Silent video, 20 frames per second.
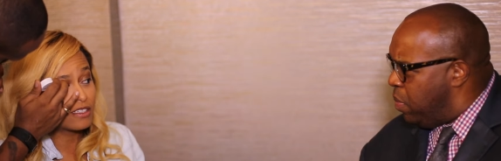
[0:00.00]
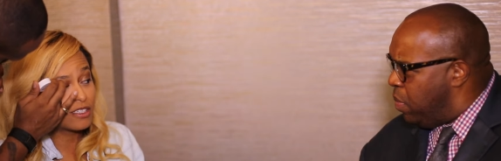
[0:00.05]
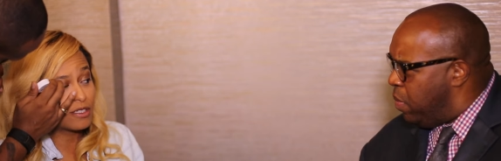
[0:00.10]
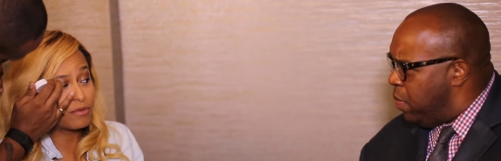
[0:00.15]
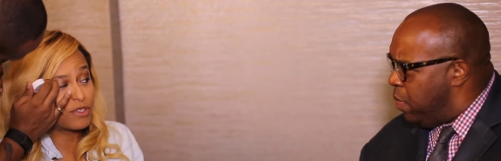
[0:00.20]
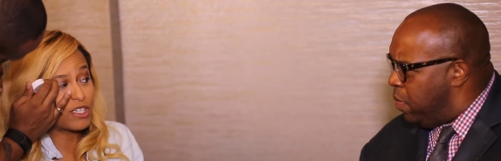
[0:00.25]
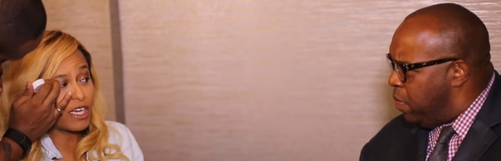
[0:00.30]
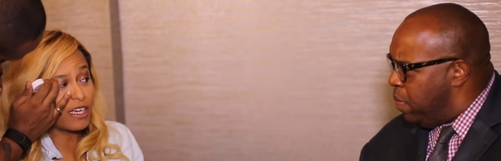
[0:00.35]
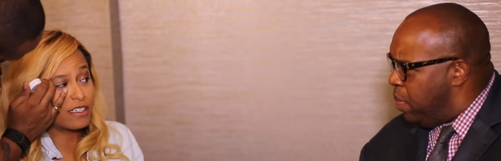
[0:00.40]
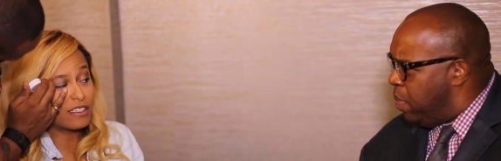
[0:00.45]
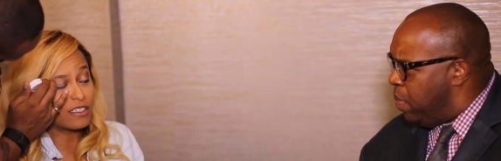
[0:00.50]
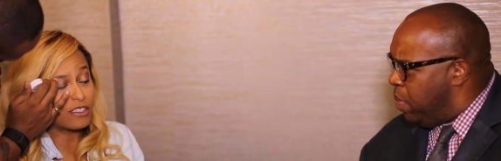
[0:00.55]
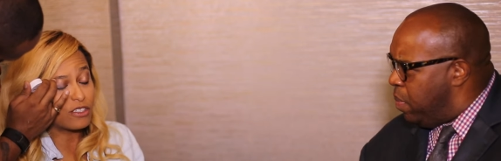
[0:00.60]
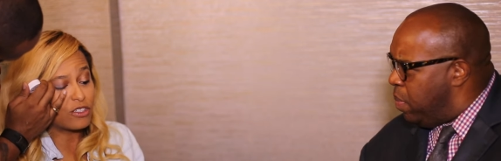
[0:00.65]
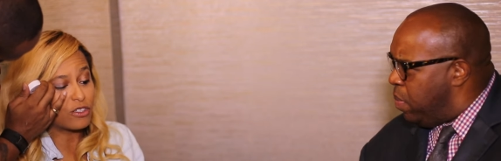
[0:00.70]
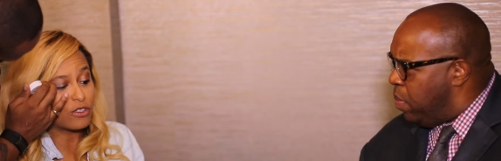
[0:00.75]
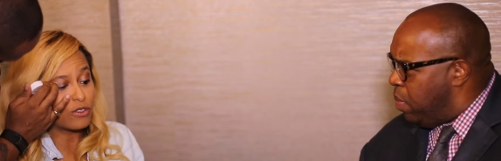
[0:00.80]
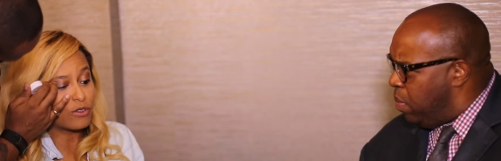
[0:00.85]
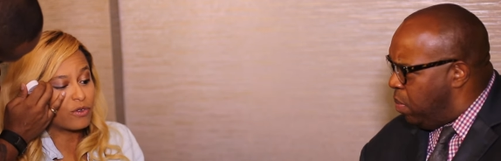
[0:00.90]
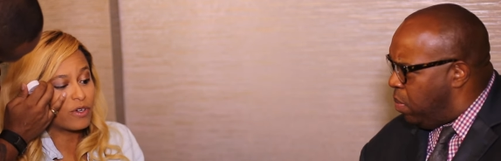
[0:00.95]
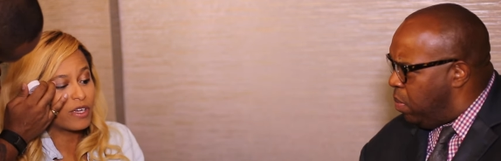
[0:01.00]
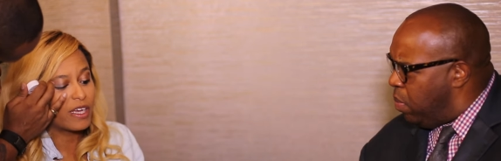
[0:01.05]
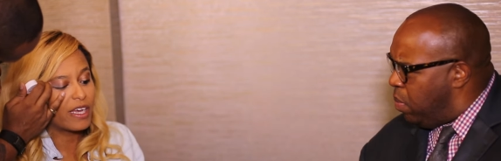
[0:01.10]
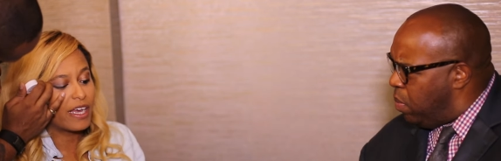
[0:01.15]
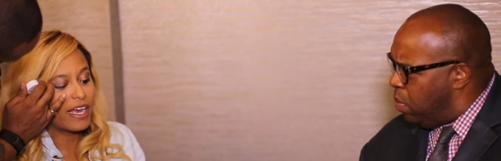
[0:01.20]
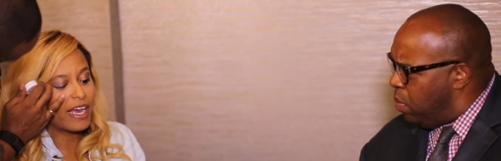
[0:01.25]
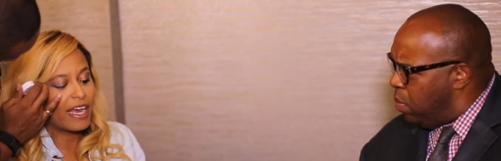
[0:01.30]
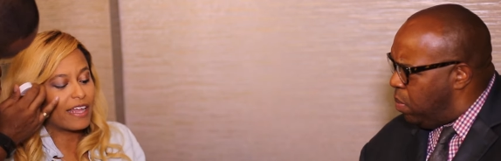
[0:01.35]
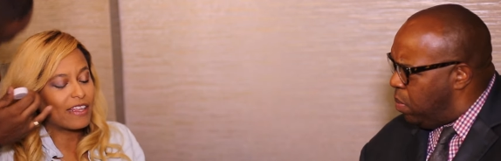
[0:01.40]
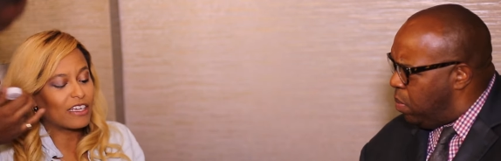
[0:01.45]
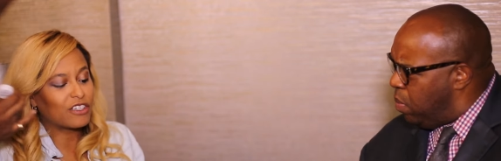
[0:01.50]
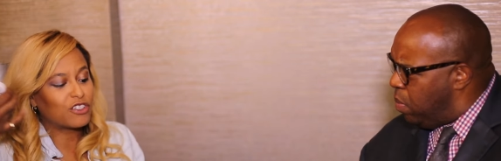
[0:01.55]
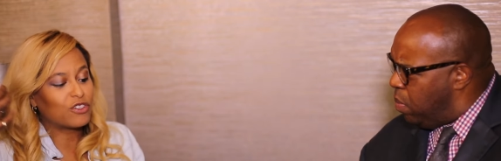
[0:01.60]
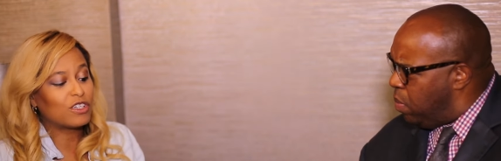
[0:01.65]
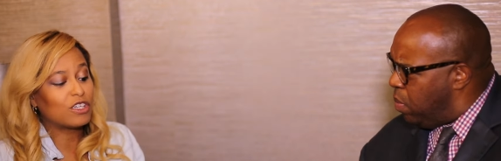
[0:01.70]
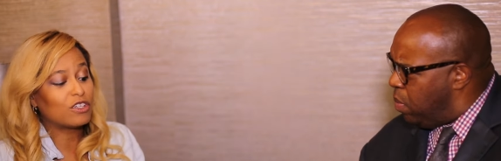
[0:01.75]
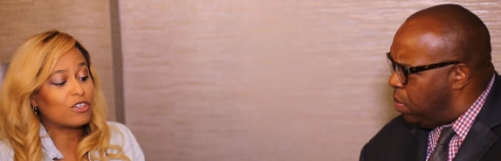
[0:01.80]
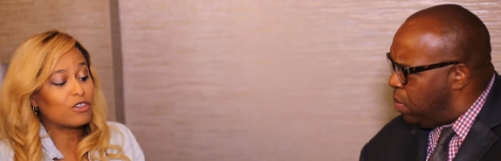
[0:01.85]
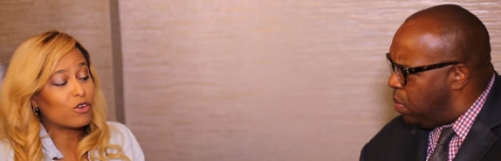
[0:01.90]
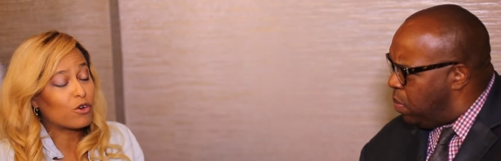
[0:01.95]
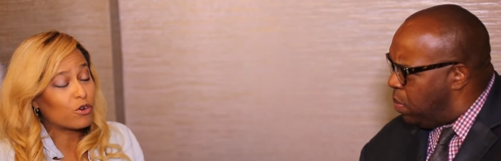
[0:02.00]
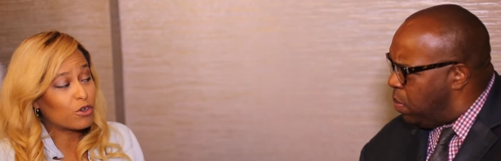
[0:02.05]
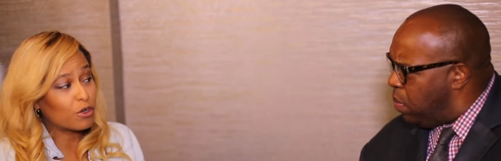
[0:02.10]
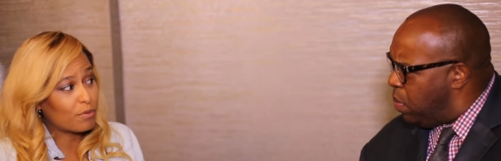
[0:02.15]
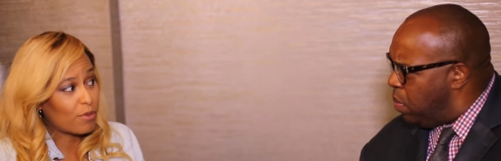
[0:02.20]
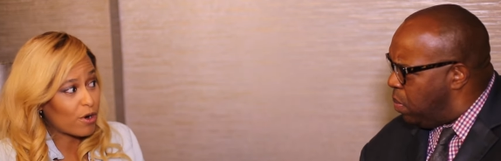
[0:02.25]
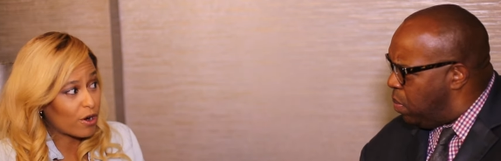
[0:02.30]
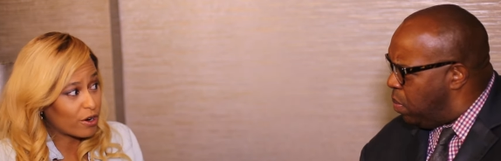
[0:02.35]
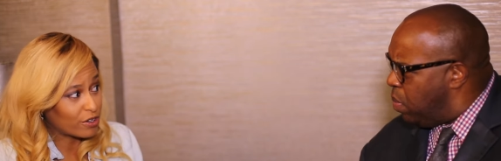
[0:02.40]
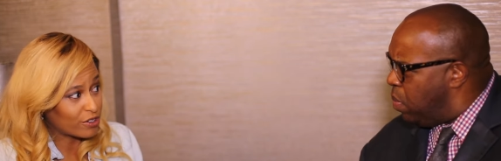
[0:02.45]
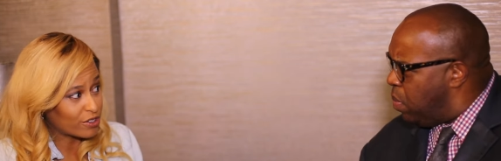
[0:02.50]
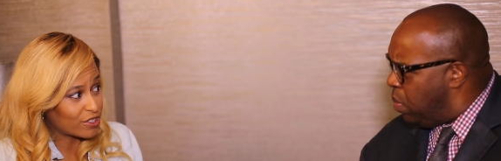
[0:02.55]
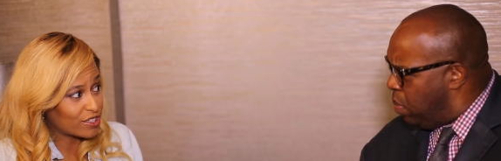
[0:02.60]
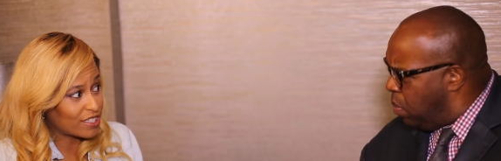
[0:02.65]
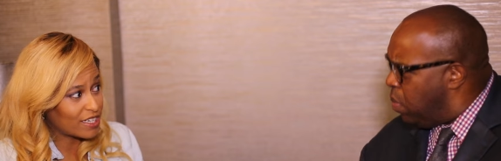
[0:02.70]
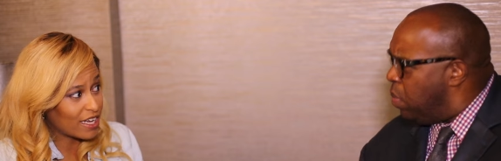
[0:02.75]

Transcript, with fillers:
Speaker 1: subjected to, and that you need to know your partner's